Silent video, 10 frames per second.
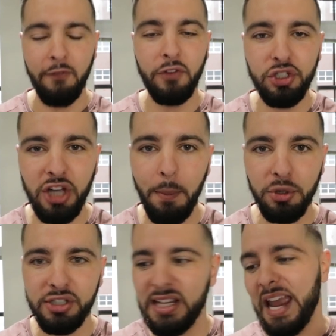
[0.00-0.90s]
for
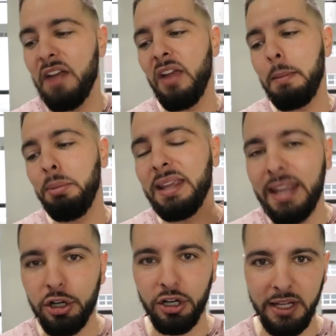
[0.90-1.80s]
jumper's knee if a
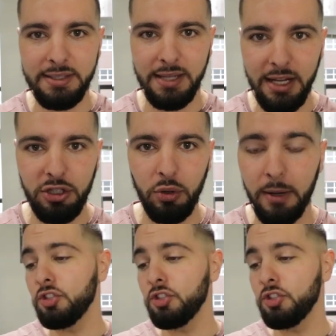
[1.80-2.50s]
beginner gets into it.